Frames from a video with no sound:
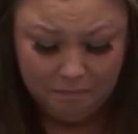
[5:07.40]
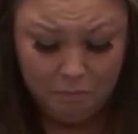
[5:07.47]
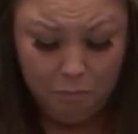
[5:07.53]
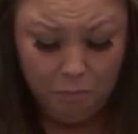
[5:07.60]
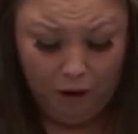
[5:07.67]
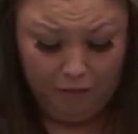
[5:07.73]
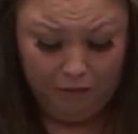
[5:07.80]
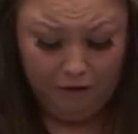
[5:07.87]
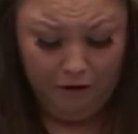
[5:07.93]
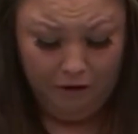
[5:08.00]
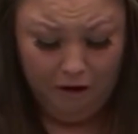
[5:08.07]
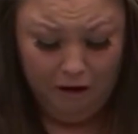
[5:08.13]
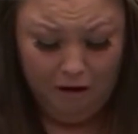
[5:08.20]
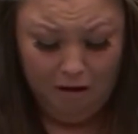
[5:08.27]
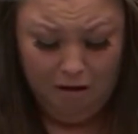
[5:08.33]
brother,
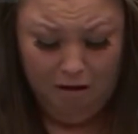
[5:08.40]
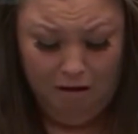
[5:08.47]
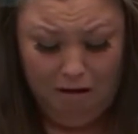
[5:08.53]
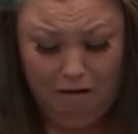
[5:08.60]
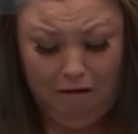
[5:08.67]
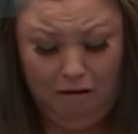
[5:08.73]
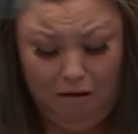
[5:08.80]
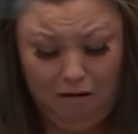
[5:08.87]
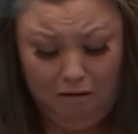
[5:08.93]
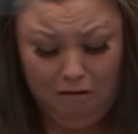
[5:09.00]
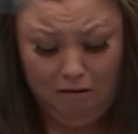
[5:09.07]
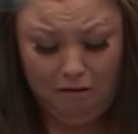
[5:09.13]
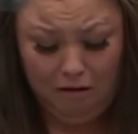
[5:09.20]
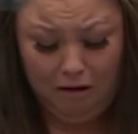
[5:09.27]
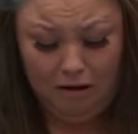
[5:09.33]
uncle,
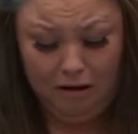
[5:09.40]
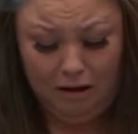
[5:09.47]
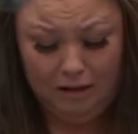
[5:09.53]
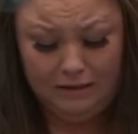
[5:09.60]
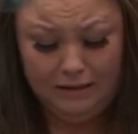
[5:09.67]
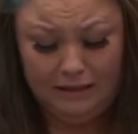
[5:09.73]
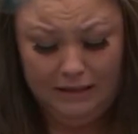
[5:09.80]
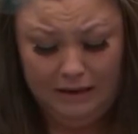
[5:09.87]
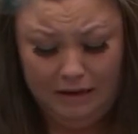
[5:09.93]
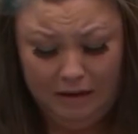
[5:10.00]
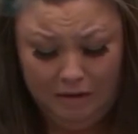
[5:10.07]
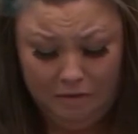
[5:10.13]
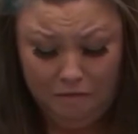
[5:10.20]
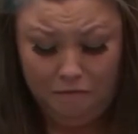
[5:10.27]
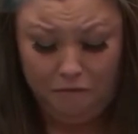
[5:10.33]
cousin,
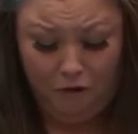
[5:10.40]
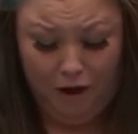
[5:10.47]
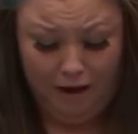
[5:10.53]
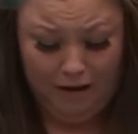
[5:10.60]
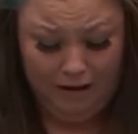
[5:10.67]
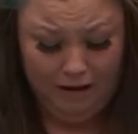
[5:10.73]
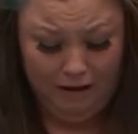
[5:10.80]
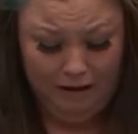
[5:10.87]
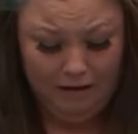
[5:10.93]
friend.